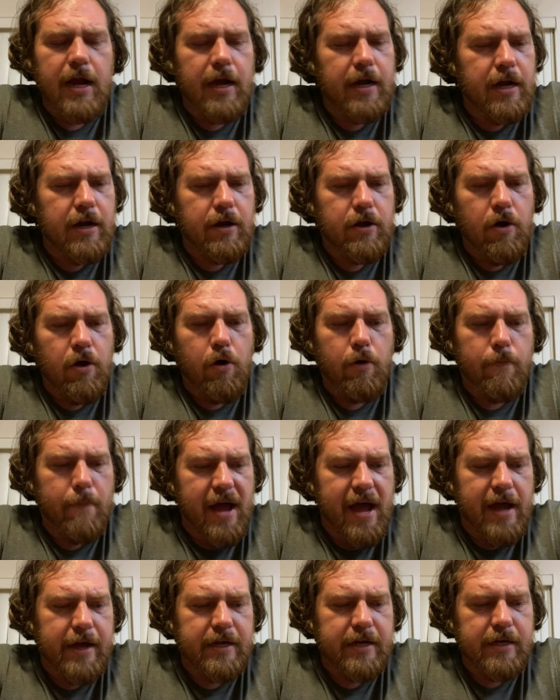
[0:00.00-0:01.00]
got a call
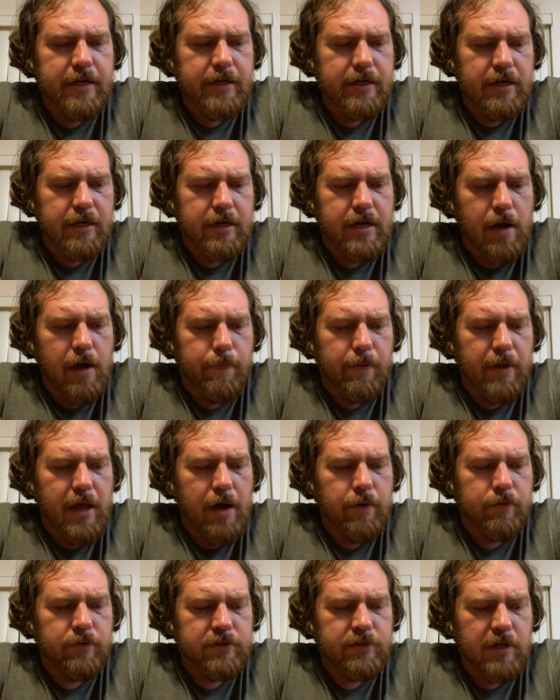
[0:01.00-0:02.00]
back a couple
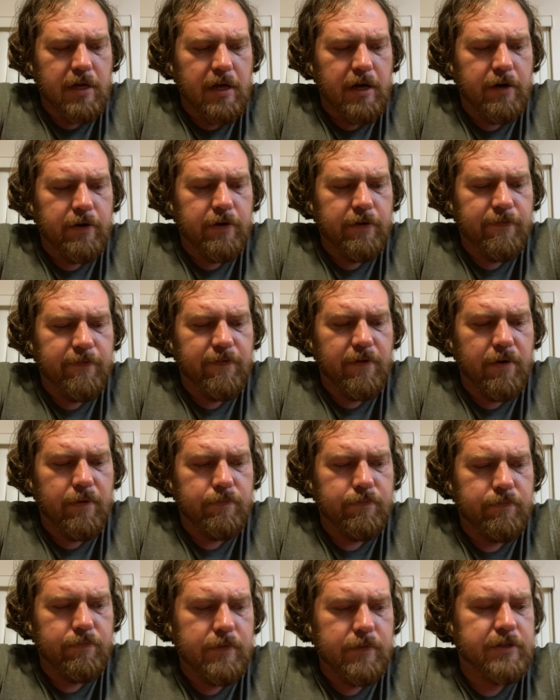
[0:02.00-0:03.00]
hours later
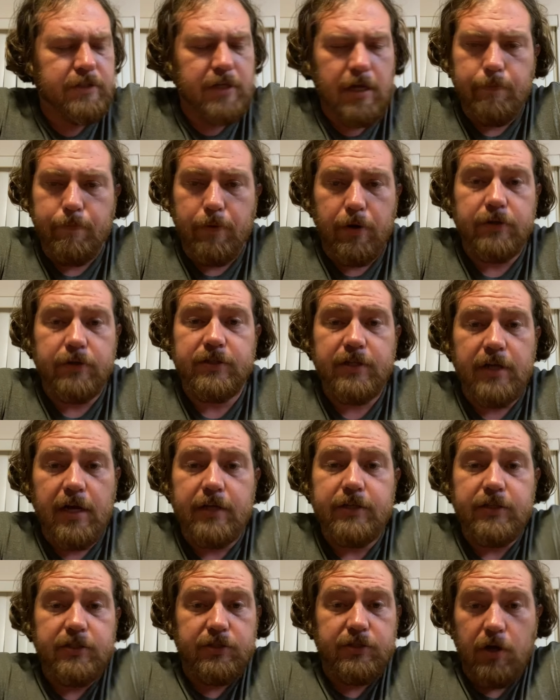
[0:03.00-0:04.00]
from the same person I
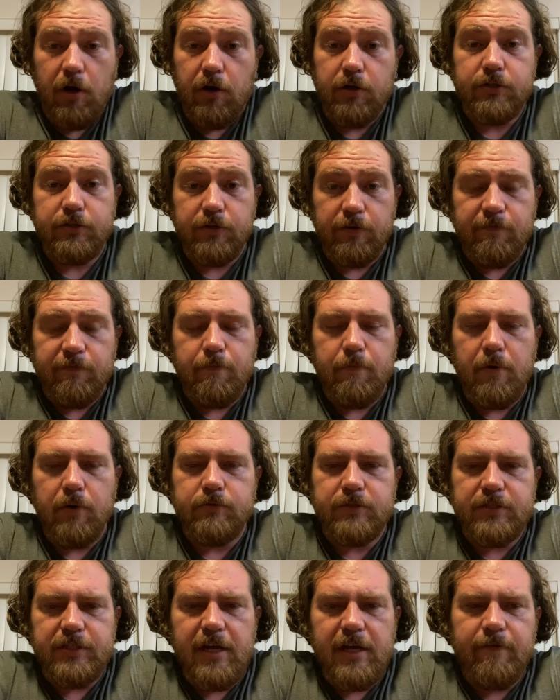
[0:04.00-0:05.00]
just talked to from
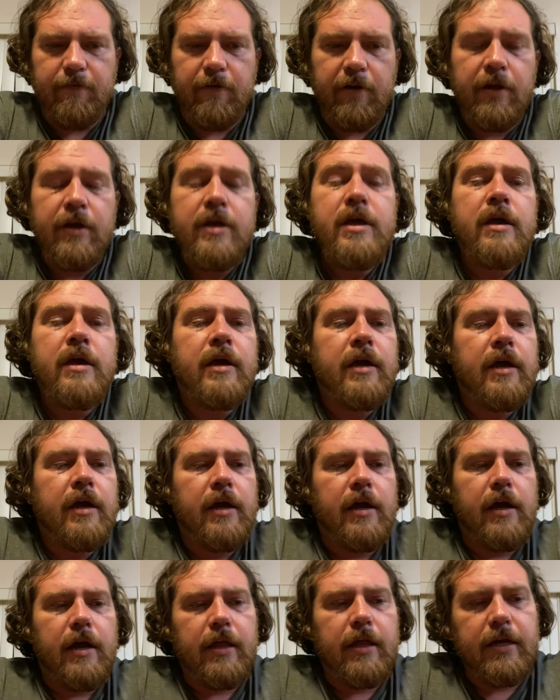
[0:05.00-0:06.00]
Post 7,
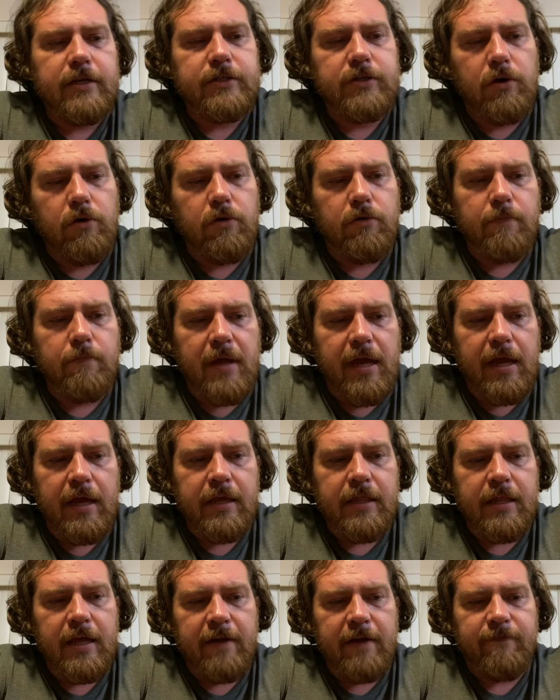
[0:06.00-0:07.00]
and they told me
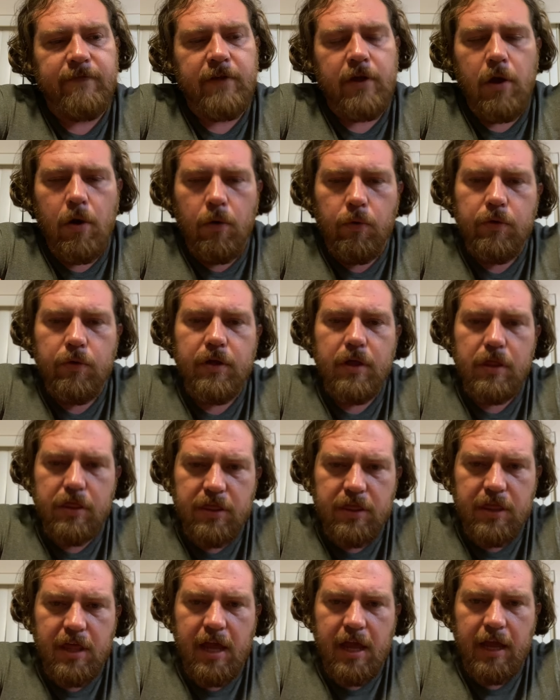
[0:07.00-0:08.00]
that if the only
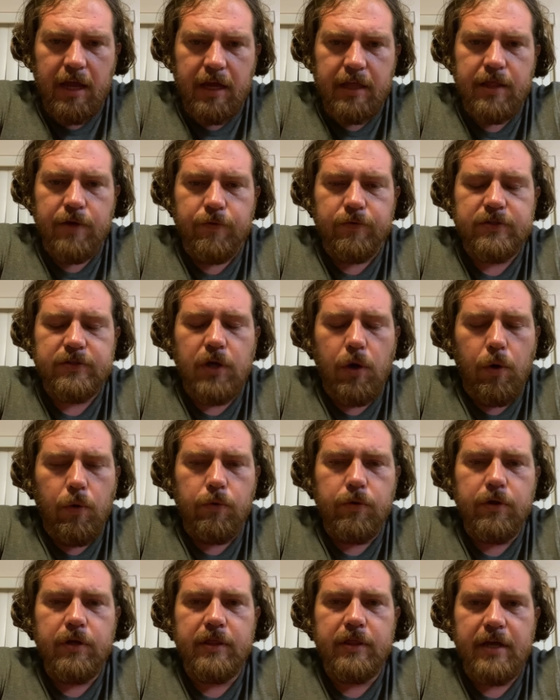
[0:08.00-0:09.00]
thing that was
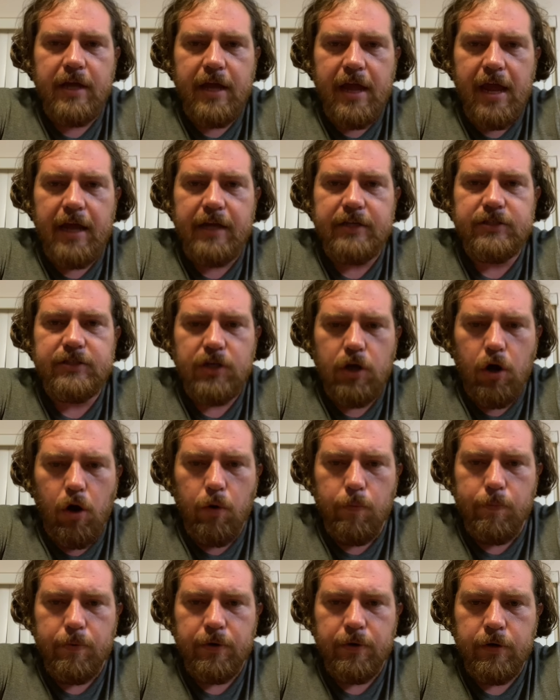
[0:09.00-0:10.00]
holding the case
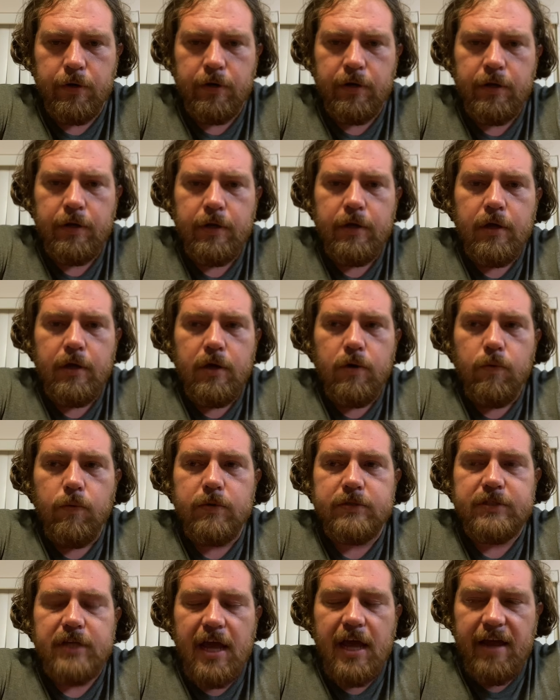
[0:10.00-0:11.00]
open
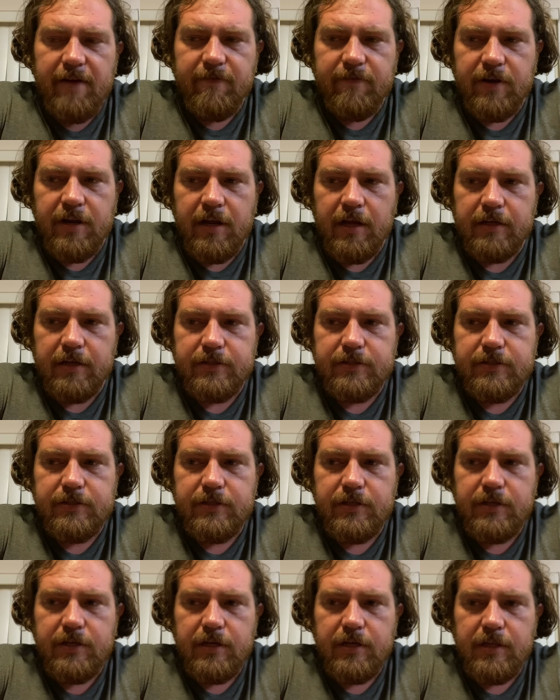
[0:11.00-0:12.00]
was evidence,
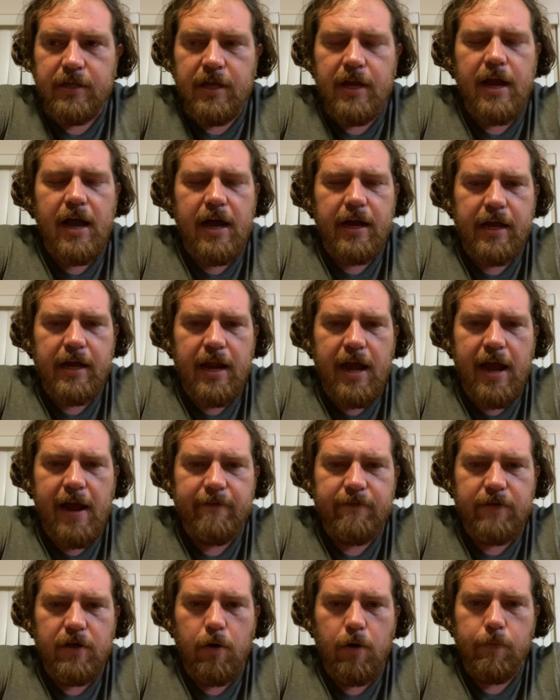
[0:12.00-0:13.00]
then I can
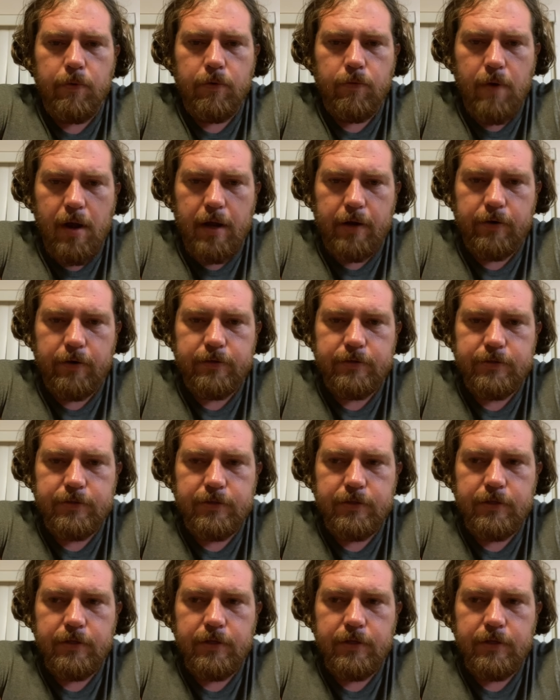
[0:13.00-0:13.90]
have the open records.